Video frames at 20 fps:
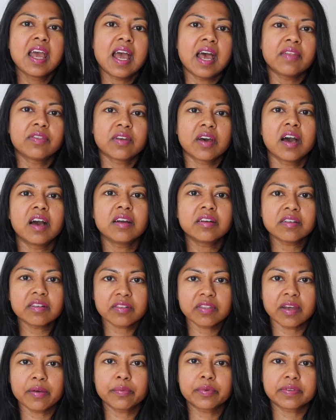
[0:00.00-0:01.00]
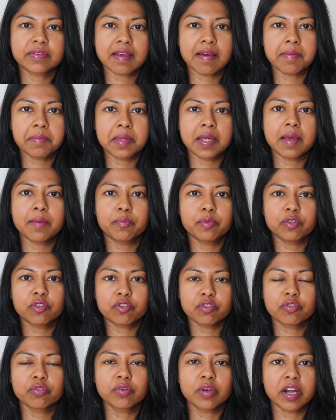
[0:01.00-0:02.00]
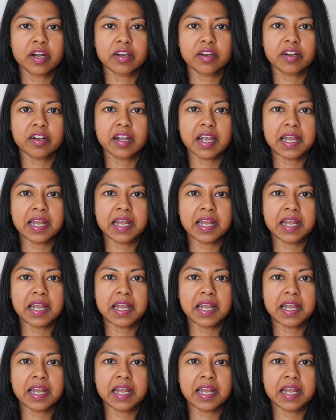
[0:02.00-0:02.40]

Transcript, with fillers: and the hunger that was coming up was true hunger.